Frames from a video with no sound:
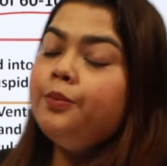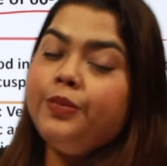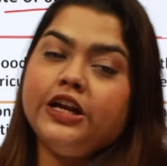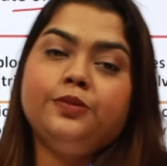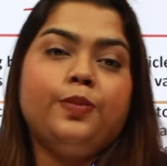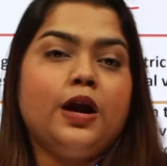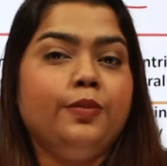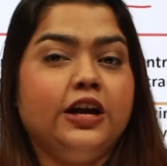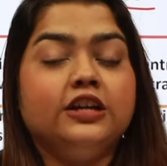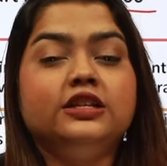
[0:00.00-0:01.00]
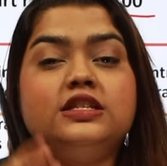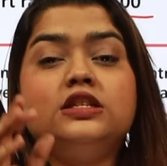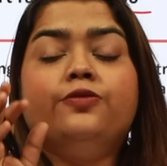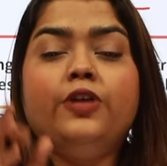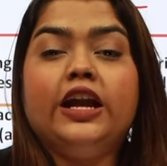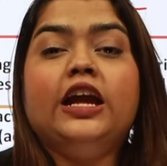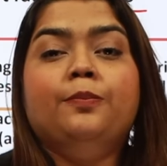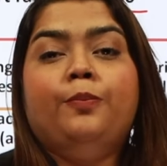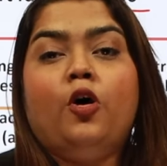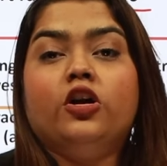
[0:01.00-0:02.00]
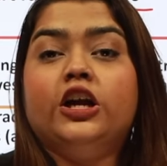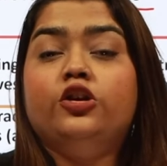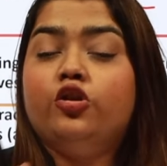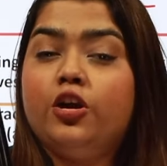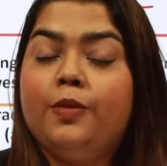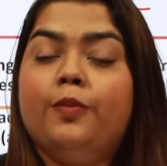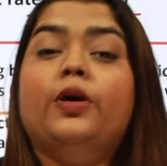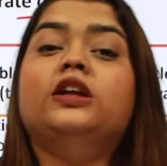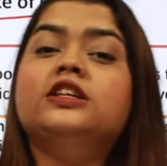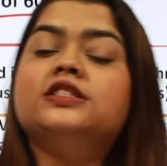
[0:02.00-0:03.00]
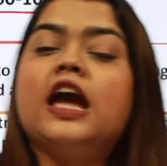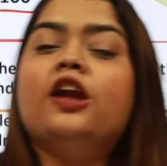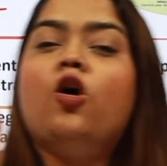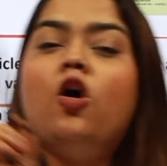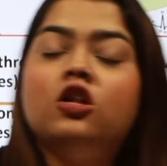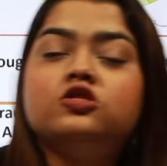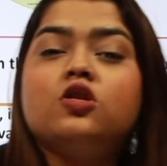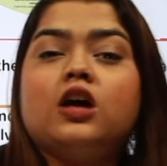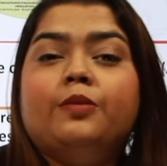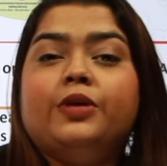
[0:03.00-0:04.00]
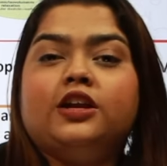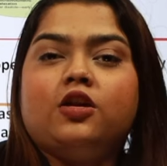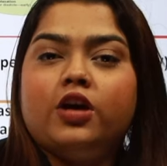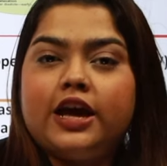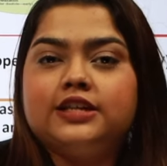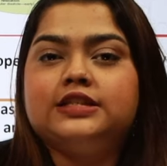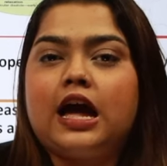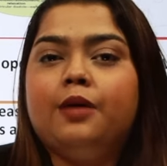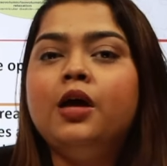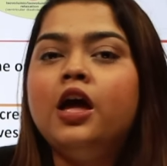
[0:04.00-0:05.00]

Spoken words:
beat per minute. This is very important to remember. This can also come in exam,